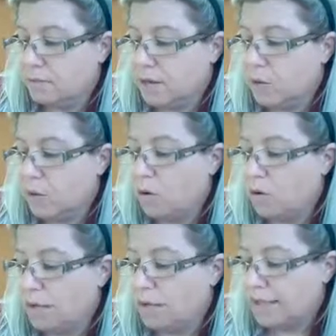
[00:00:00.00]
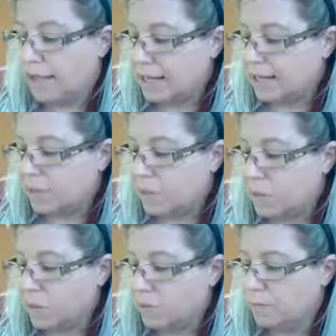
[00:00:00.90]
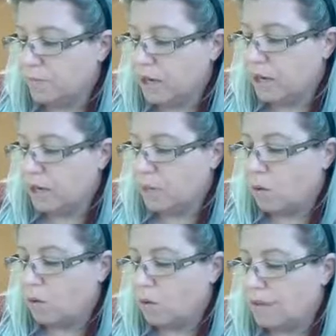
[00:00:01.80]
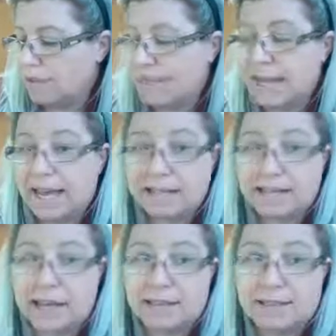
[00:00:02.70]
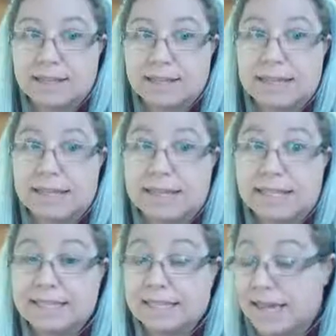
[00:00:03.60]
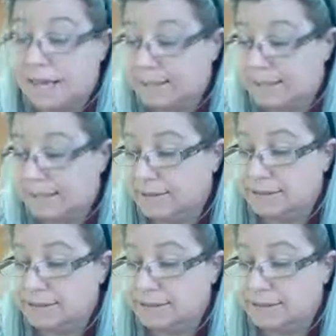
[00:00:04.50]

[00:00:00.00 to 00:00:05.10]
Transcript: But I won't cross the asymptote, and I won't cross the x-axis in this case.